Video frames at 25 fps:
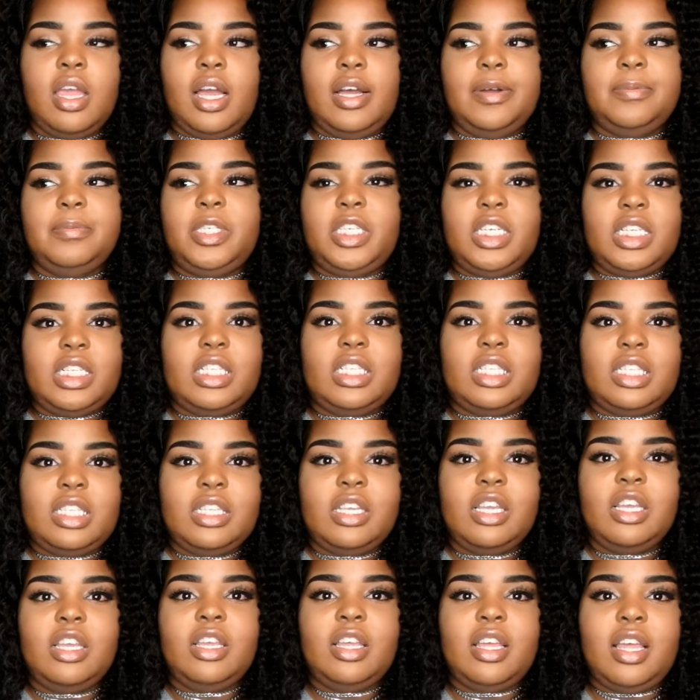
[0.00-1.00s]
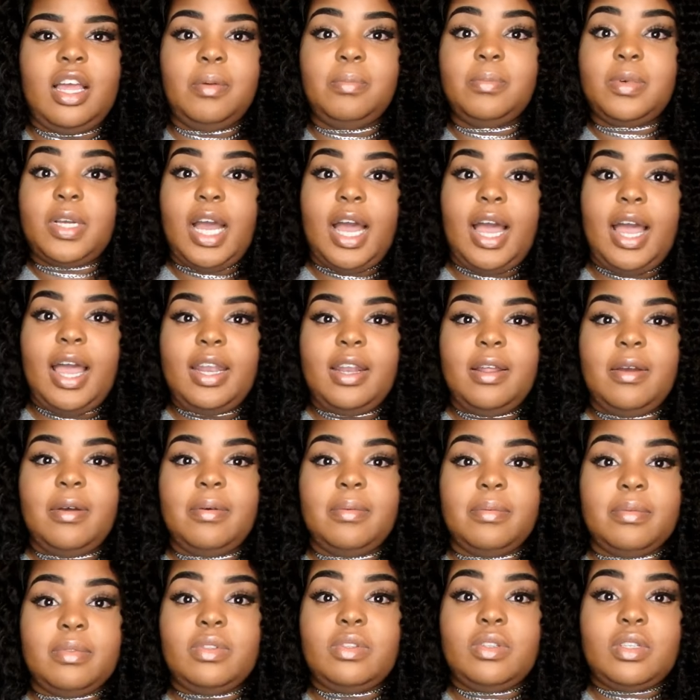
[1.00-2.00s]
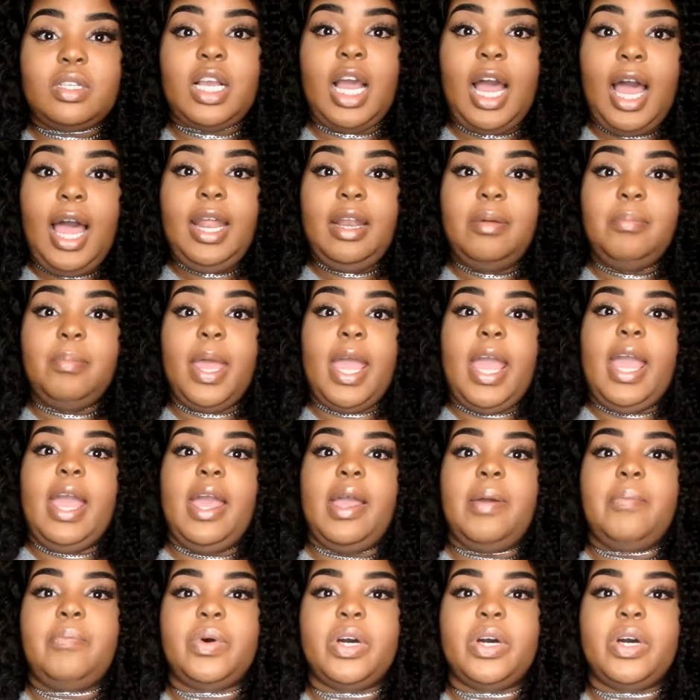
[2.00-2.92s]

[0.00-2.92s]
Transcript: I'm kind of mad.